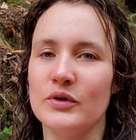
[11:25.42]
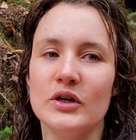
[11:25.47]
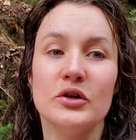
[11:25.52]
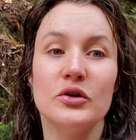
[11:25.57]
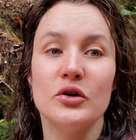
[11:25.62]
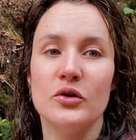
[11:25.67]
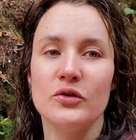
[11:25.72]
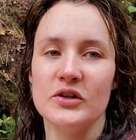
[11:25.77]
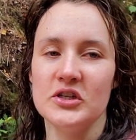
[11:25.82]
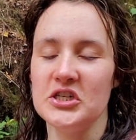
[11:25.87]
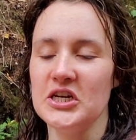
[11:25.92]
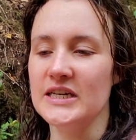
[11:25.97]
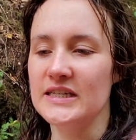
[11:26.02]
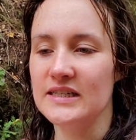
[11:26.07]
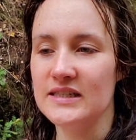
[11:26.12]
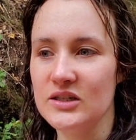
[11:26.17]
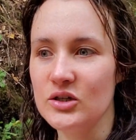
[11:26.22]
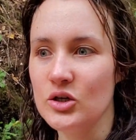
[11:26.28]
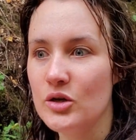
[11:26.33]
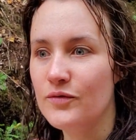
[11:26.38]
You know, the
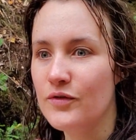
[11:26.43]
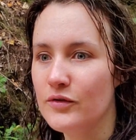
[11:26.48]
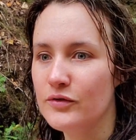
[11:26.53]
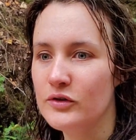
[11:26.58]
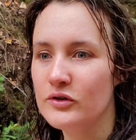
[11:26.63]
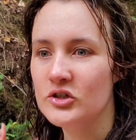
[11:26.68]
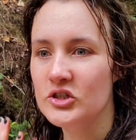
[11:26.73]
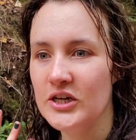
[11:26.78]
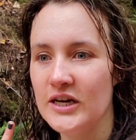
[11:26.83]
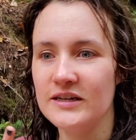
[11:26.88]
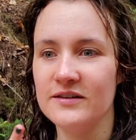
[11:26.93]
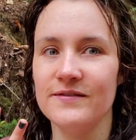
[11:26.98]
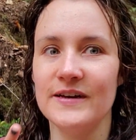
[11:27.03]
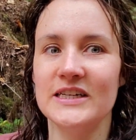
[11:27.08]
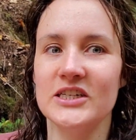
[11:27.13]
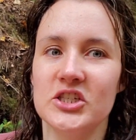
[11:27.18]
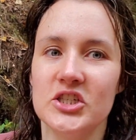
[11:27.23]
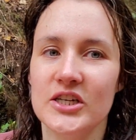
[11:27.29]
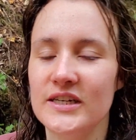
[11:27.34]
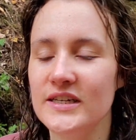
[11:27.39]
channel's called For Future
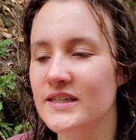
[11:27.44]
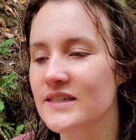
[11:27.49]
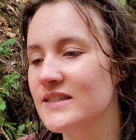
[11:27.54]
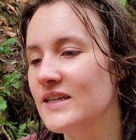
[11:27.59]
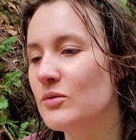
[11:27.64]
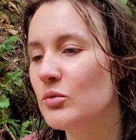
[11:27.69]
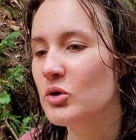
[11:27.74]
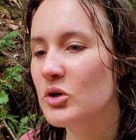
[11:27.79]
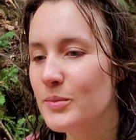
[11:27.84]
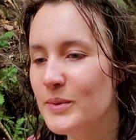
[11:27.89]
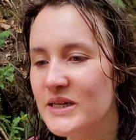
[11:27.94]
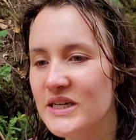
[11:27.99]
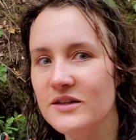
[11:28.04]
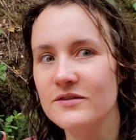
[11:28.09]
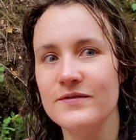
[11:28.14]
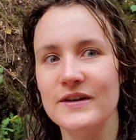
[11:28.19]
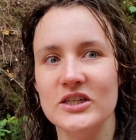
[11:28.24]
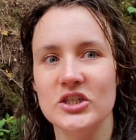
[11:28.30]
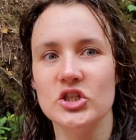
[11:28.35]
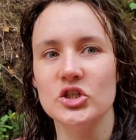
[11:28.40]
Adventures. I want to be an
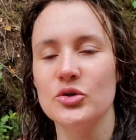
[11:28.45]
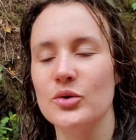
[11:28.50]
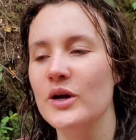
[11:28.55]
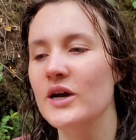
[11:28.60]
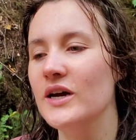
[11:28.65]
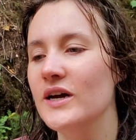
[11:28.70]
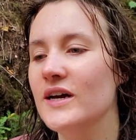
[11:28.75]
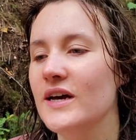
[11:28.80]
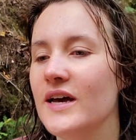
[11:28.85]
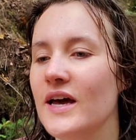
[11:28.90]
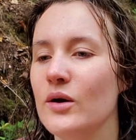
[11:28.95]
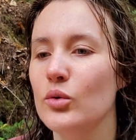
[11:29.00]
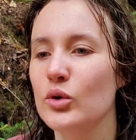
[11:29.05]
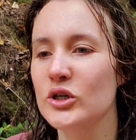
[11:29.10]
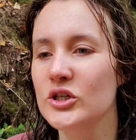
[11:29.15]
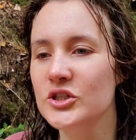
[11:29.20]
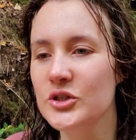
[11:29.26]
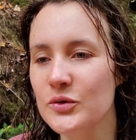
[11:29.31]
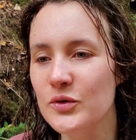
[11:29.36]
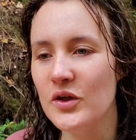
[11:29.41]
adventurer. I
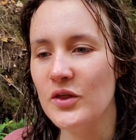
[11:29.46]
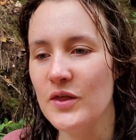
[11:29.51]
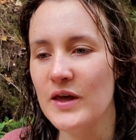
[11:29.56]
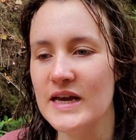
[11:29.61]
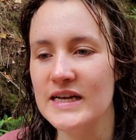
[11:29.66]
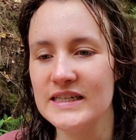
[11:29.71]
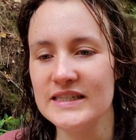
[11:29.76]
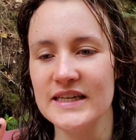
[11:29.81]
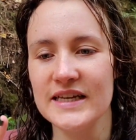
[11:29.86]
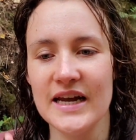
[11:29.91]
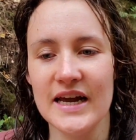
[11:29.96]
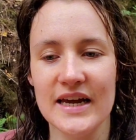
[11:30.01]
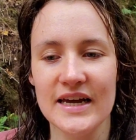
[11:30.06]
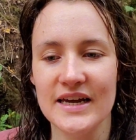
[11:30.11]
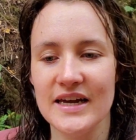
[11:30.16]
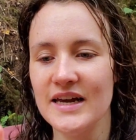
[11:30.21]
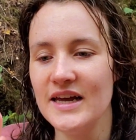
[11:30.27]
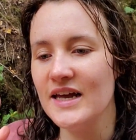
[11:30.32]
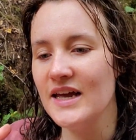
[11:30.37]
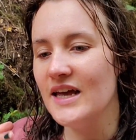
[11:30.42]
want to do the things that
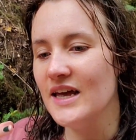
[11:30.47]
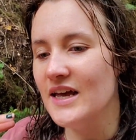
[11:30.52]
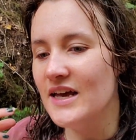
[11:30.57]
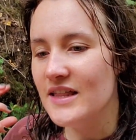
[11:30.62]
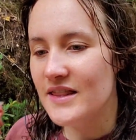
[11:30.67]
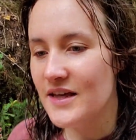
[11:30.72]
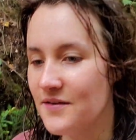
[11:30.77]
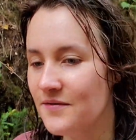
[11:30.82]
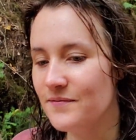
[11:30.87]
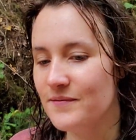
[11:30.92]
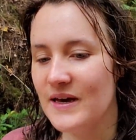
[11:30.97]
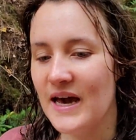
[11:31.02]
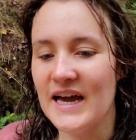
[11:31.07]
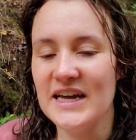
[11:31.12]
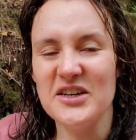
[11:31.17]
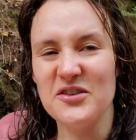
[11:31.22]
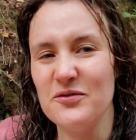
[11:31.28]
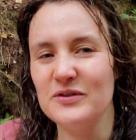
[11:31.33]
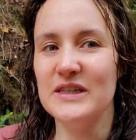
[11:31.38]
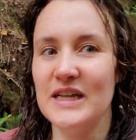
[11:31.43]

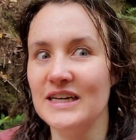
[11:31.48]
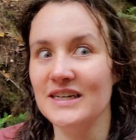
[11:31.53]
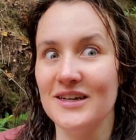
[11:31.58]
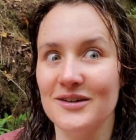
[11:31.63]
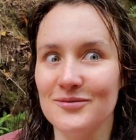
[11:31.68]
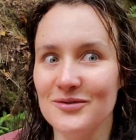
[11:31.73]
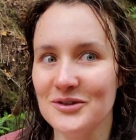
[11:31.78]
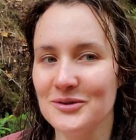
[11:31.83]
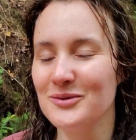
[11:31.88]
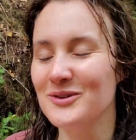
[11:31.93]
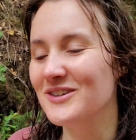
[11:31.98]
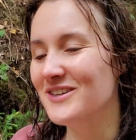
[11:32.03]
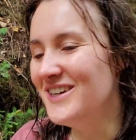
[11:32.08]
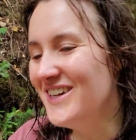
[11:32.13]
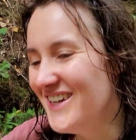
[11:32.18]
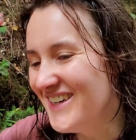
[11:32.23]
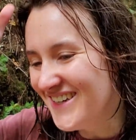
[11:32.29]
kind of feel uncomfortable.